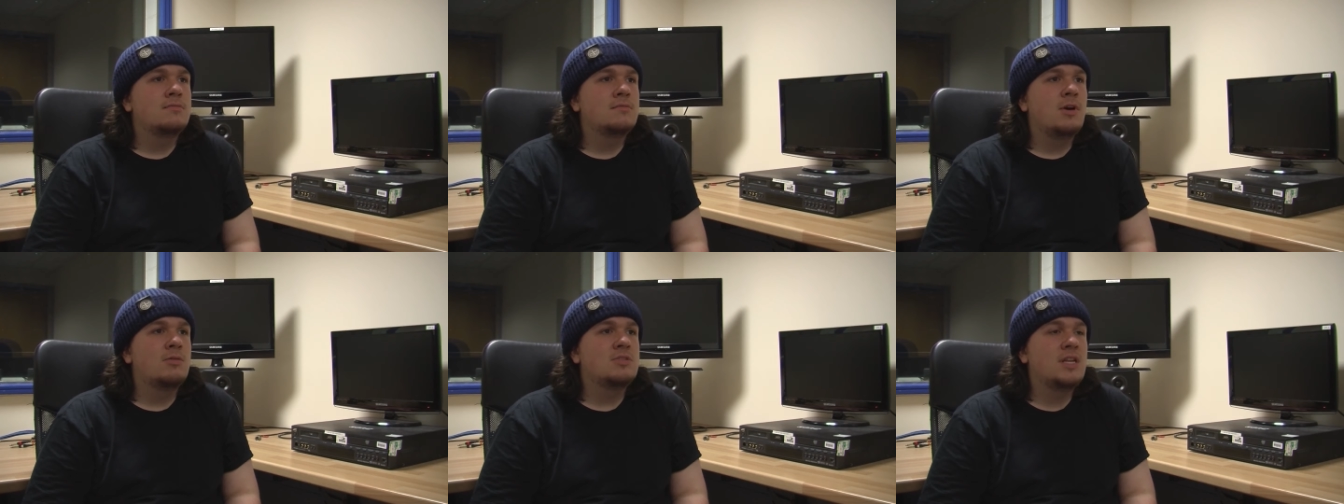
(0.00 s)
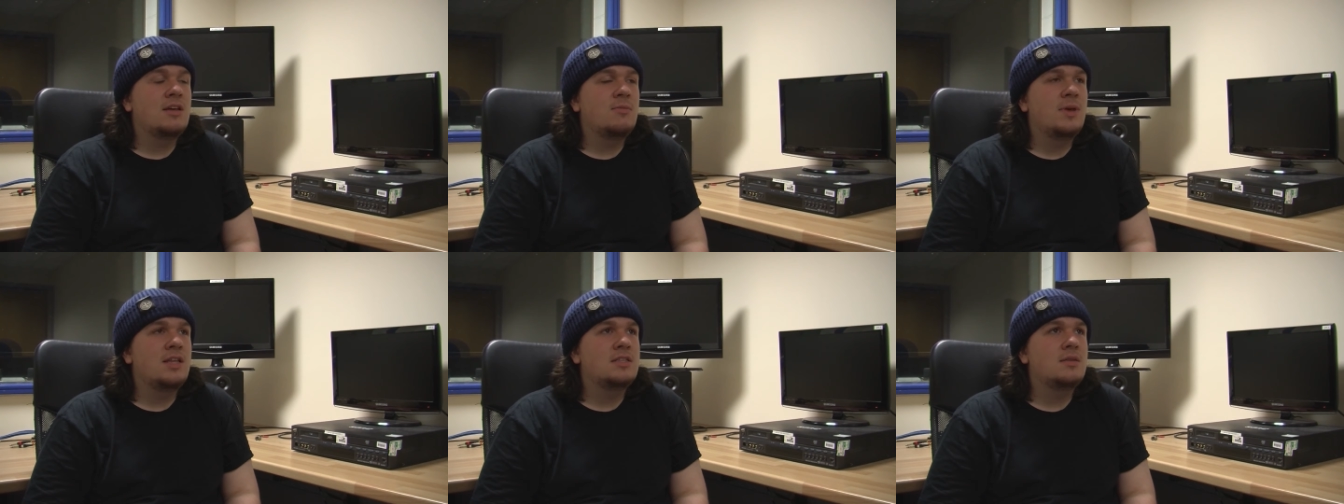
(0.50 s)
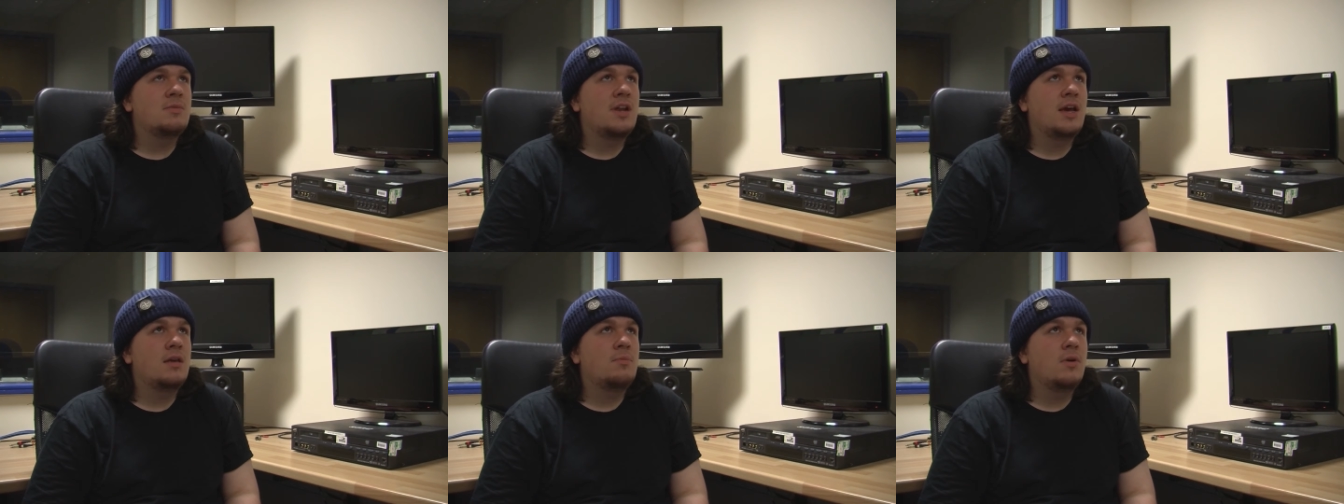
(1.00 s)
I was a little bit
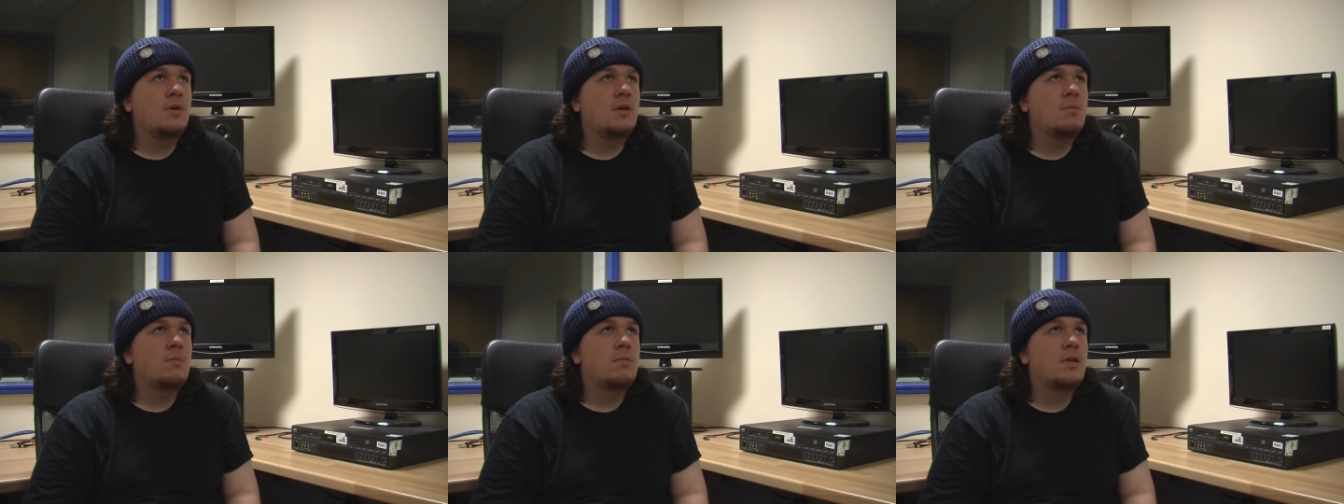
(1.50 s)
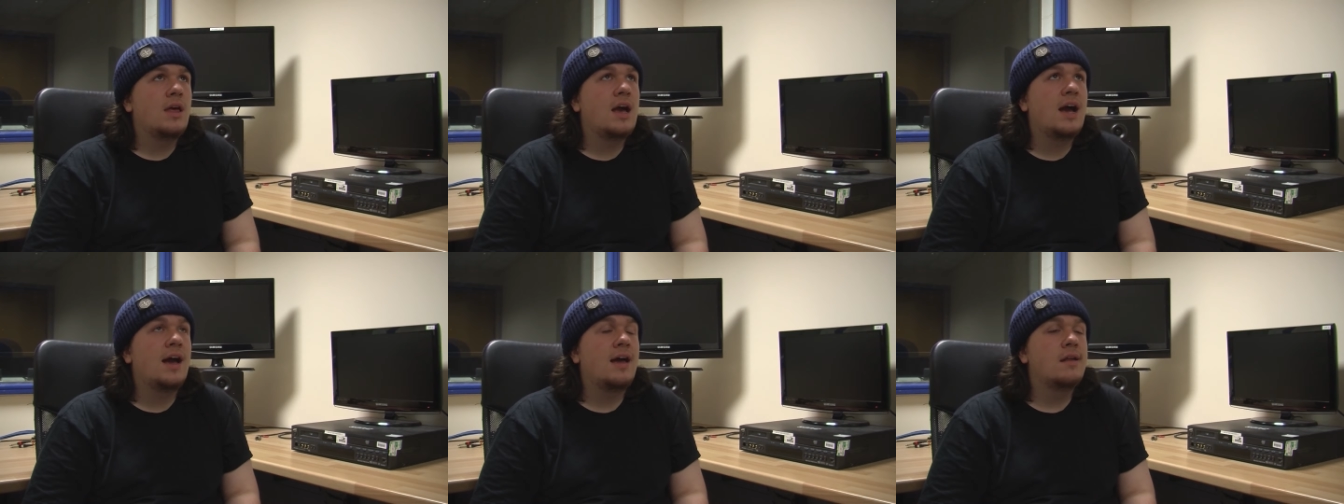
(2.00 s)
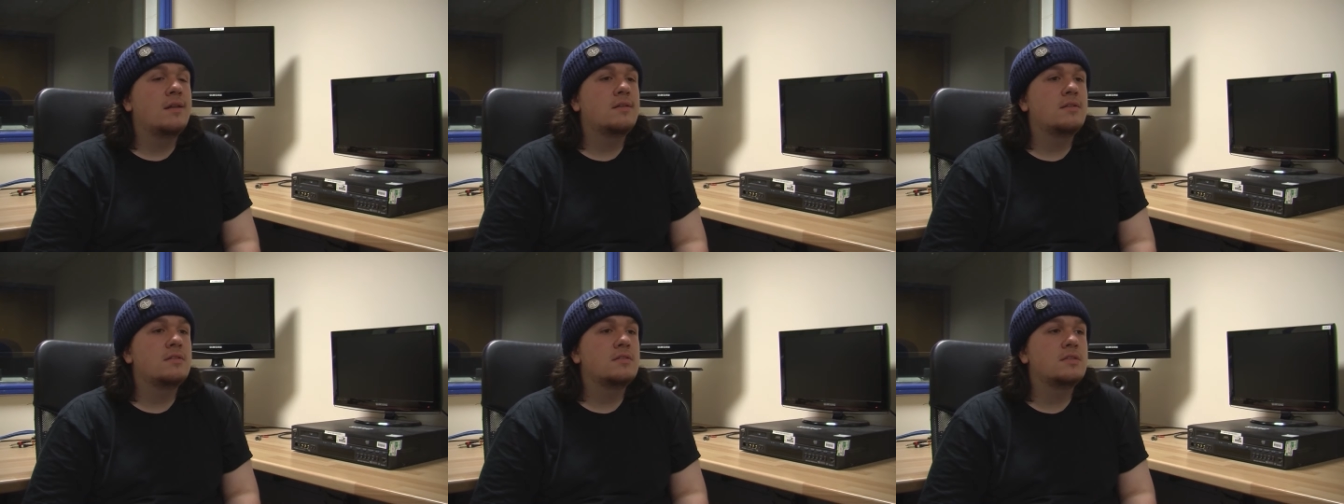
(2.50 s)
intimidated by him,
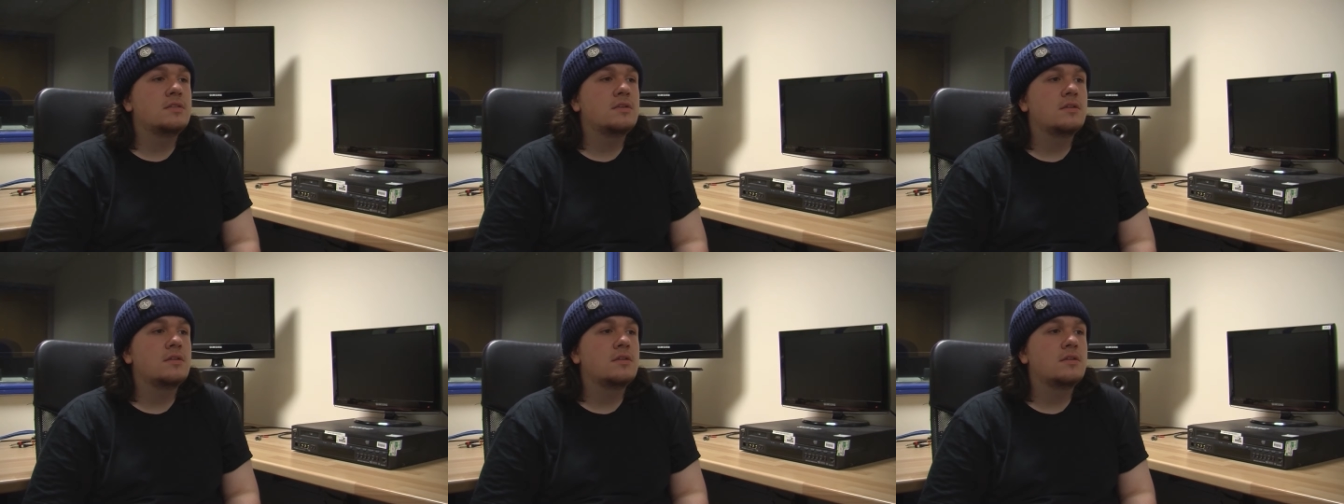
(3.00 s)
and